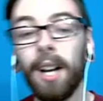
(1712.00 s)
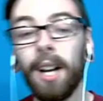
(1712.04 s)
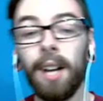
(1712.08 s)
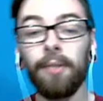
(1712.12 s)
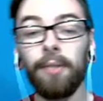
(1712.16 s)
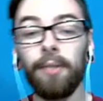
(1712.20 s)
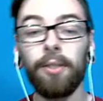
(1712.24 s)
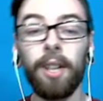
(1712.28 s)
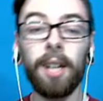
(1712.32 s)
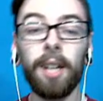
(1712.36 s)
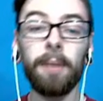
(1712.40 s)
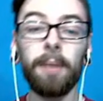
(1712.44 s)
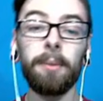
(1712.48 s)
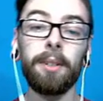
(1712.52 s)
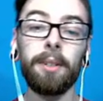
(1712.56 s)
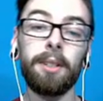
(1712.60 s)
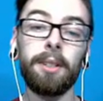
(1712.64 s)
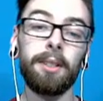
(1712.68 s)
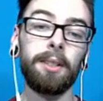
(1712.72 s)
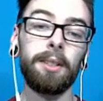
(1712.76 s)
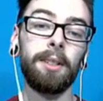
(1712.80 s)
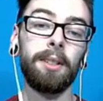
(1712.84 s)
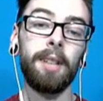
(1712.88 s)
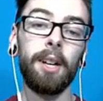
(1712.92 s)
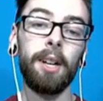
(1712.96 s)
I feel like I'm...
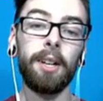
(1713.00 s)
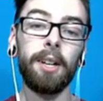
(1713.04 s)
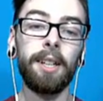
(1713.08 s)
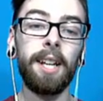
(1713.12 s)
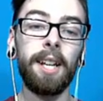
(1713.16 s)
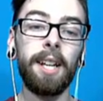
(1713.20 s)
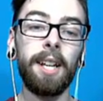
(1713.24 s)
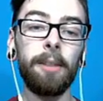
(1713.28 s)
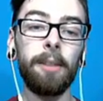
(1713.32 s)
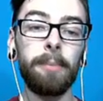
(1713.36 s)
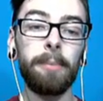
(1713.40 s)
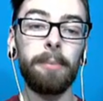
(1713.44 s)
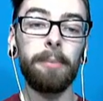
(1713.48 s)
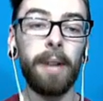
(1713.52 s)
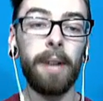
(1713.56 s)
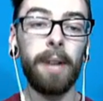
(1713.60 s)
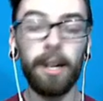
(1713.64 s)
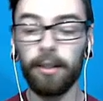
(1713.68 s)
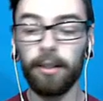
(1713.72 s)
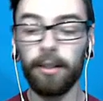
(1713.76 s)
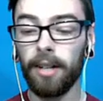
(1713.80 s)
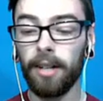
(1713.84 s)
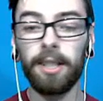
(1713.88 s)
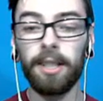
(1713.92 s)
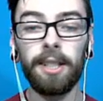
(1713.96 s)
Okay, now the
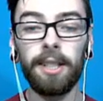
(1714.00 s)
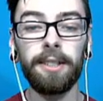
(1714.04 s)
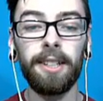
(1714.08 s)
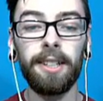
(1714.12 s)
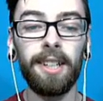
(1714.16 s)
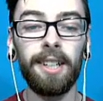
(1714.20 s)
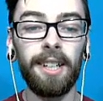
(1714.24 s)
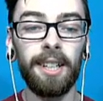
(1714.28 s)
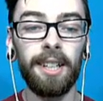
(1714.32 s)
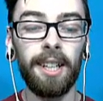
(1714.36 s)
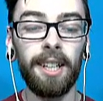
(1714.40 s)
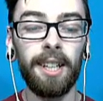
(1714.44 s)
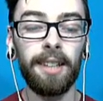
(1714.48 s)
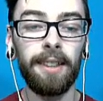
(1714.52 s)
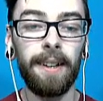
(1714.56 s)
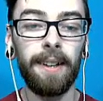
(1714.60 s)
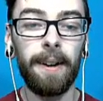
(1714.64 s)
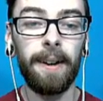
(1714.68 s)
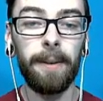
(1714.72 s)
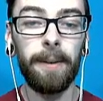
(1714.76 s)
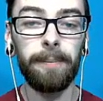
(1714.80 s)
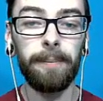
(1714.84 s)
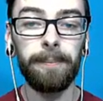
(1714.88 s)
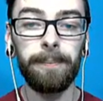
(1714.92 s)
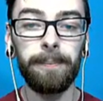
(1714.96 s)
background is uh, like
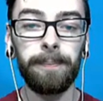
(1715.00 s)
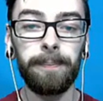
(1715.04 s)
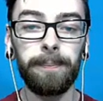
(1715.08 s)
that.